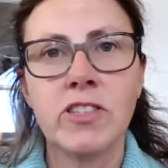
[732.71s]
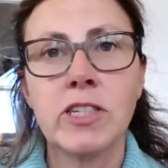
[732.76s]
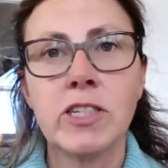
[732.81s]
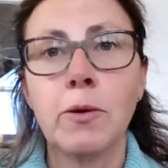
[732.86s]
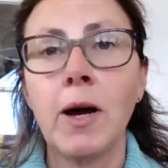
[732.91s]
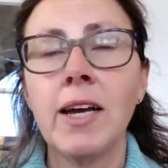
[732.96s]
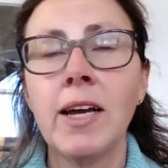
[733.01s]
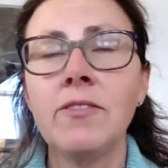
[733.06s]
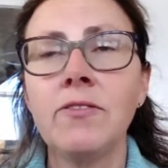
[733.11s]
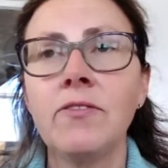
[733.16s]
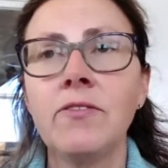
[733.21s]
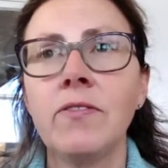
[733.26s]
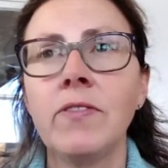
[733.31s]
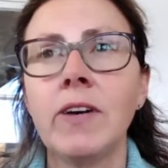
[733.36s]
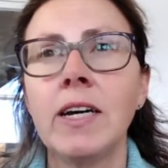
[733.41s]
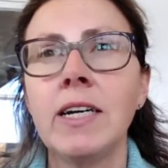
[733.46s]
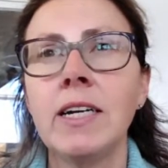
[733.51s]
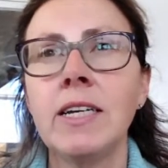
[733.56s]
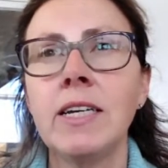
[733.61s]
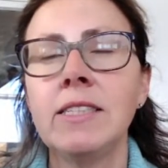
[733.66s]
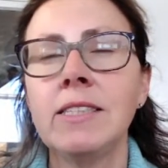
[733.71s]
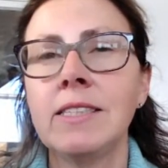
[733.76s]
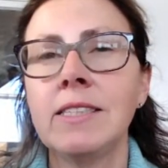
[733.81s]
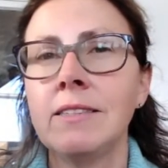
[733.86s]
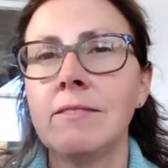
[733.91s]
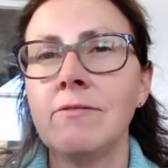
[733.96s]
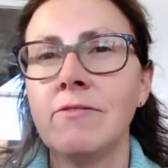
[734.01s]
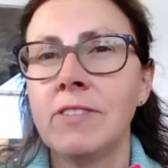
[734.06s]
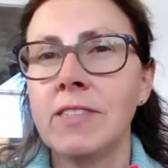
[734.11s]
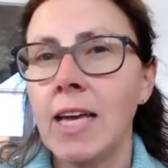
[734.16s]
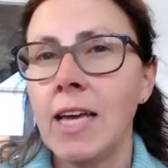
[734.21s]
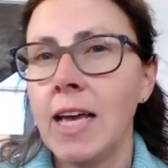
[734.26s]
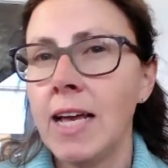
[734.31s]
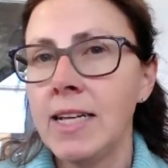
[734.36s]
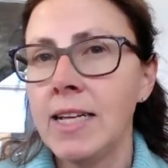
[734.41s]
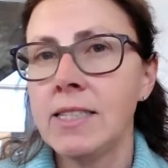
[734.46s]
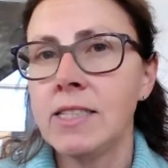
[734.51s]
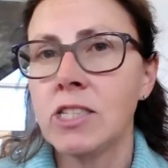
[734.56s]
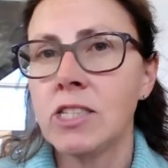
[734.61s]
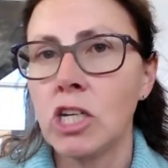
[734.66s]
So I
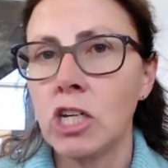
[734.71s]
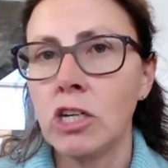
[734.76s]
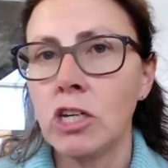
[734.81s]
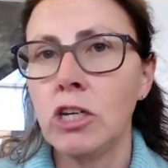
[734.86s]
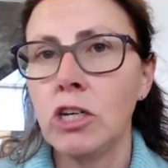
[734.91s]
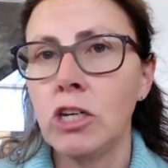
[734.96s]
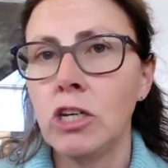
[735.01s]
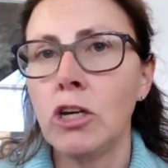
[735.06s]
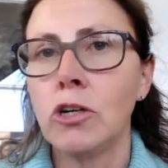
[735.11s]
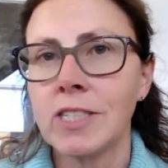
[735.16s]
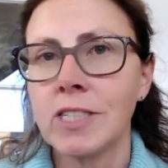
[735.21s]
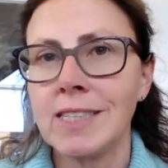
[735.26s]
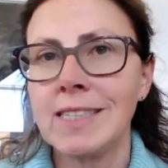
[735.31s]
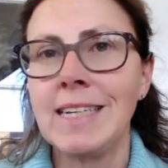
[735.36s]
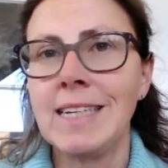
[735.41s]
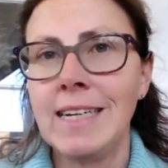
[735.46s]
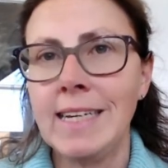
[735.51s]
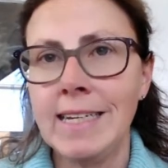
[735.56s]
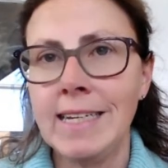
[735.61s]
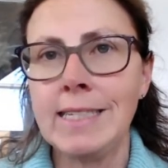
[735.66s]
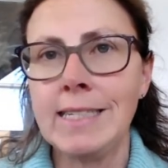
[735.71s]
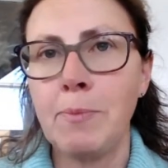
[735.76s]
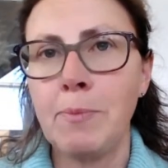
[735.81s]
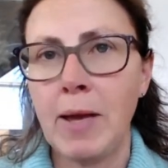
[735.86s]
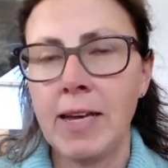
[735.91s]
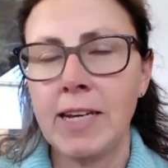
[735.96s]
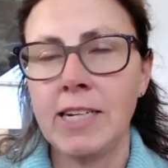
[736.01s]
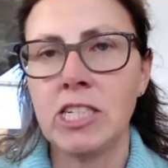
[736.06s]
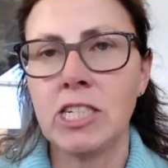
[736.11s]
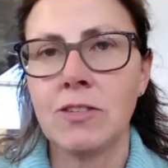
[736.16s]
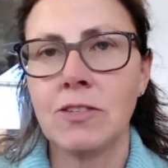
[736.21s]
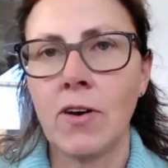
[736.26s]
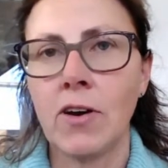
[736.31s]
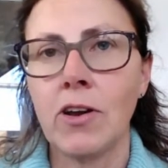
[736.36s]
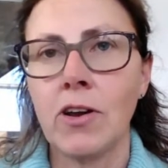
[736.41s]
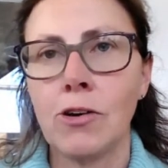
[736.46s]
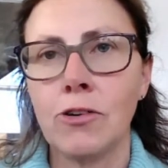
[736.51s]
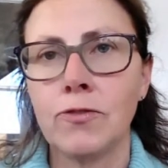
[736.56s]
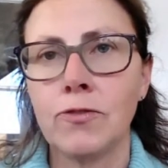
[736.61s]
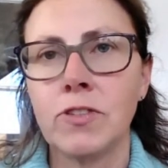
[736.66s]
tend to not delete pages
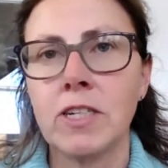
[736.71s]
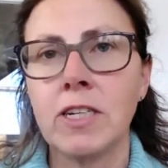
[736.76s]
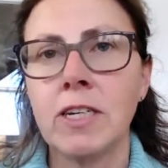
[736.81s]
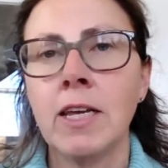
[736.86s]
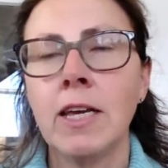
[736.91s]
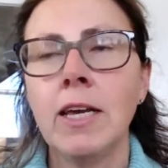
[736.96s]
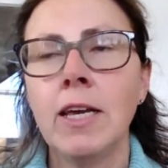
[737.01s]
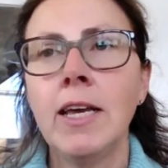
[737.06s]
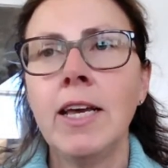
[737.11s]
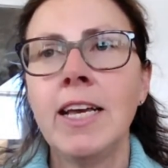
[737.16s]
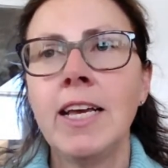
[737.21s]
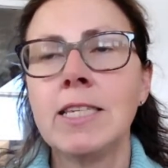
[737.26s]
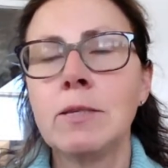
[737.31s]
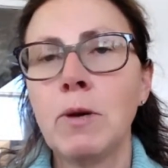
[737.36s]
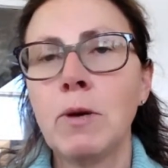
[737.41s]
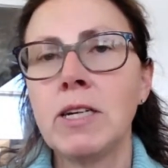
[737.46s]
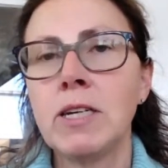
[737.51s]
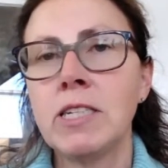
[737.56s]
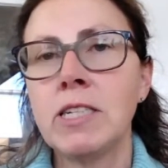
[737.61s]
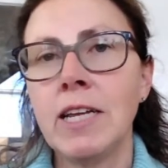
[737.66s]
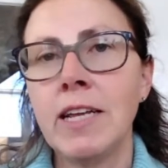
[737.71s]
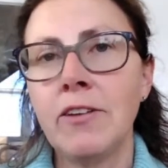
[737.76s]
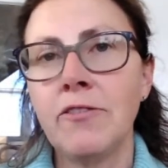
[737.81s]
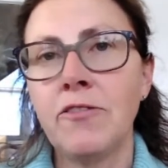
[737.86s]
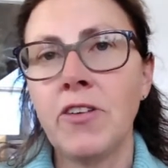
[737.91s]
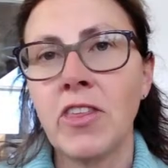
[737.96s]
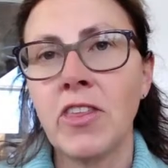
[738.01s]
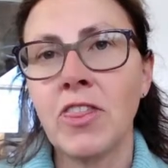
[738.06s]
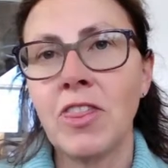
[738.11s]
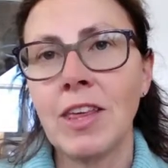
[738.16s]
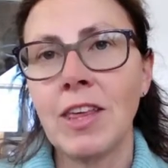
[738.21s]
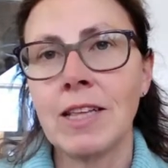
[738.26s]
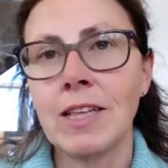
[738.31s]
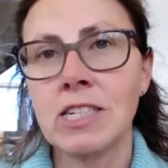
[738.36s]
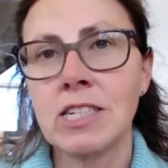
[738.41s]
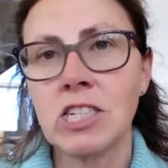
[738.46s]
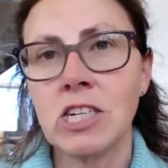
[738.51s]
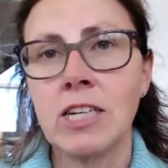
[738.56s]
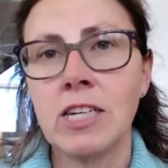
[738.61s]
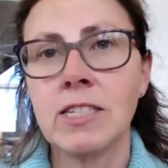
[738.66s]
very often, especially if I think there's
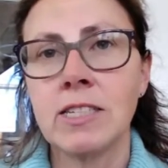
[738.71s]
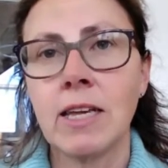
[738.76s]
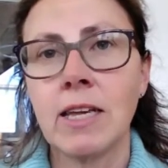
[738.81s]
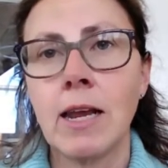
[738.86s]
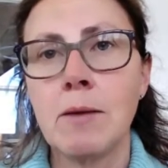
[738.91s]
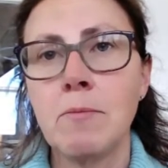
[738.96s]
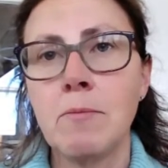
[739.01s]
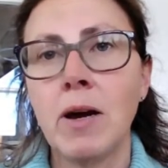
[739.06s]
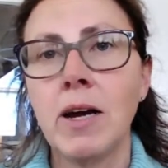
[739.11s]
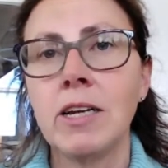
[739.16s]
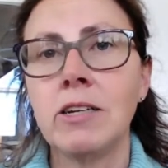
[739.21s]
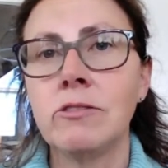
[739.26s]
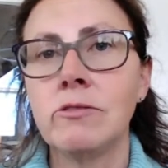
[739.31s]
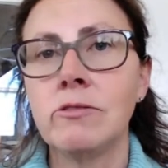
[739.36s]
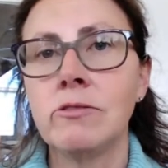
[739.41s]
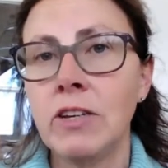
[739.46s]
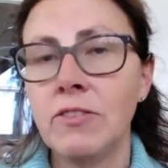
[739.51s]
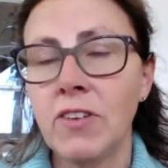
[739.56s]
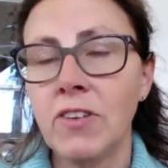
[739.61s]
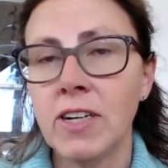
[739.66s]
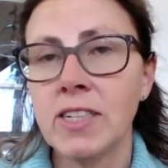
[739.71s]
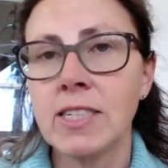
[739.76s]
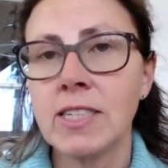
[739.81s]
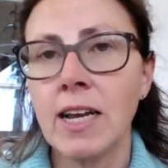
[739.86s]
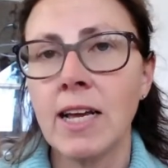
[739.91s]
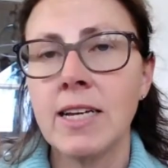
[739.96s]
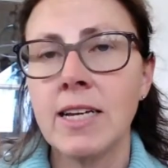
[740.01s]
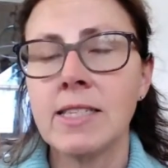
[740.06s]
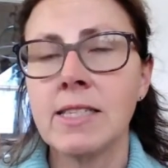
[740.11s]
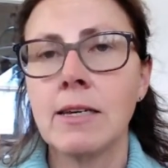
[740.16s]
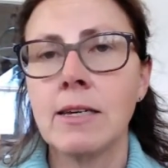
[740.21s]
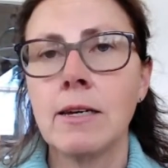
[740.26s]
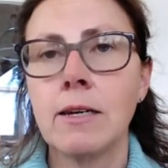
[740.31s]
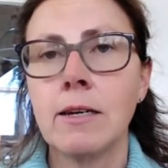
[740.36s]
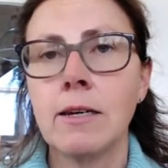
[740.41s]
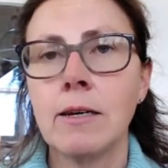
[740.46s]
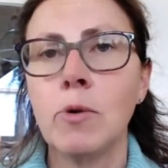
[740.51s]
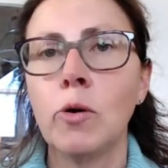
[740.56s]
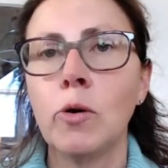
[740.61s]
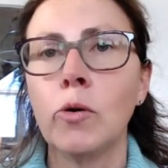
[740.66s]
a chance that I might revitalize
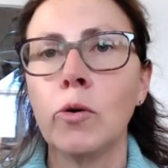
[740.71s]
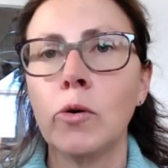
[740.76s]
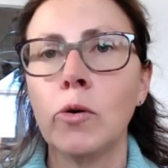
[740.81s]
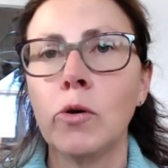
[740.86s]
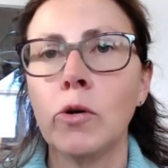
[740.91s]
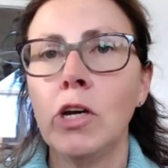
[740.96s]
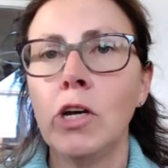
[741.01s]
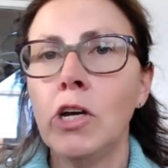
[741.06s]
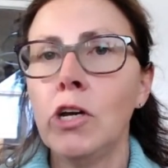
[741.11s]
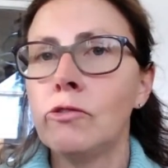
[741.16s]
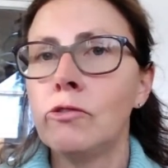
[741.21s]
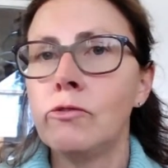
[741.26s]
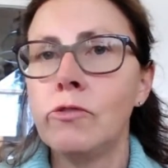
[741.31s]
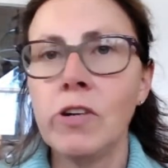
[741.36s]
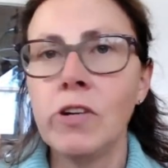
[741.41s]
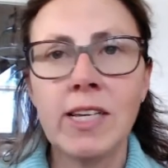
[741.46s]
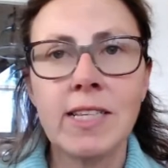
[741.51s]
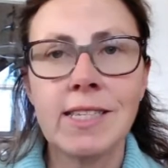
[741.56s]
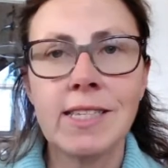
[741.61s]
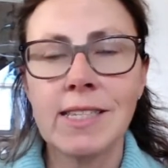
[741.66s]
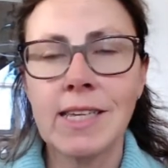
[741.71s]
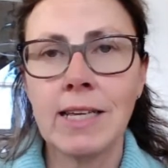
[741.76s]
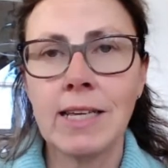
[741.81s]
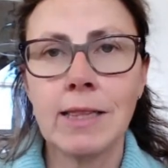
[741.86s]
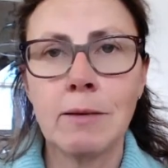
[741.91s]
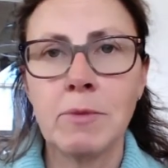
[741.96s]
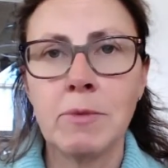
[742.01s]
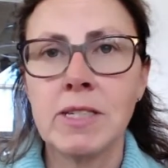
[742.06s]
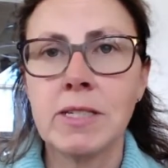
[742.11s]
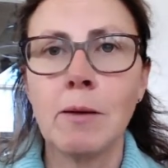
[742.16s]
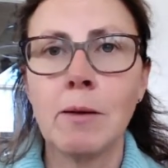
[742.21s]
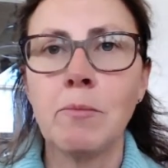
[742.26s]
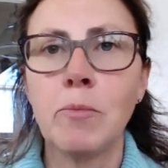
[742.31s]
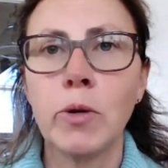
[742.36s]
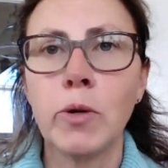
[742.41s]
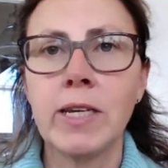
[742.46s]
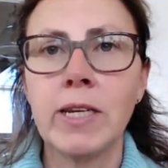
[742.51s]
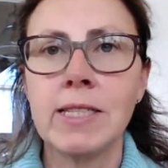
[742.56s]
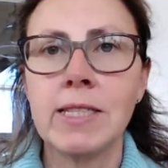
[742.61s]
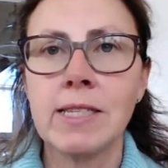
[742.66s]
them or reinstate them at some
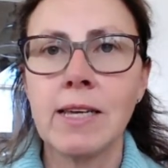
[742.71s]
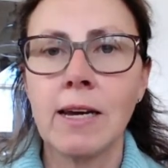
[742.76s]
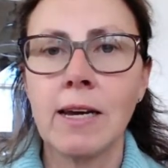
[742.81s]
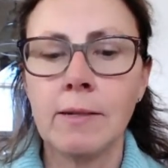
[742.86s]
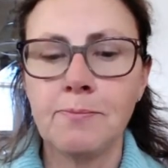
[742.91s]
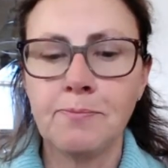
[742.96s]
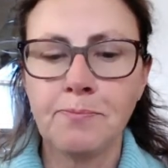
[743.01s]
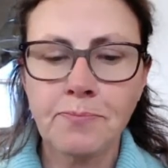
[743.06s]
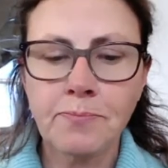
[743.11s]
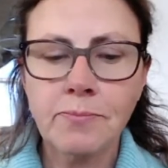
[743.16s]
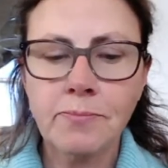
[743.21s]
point in time.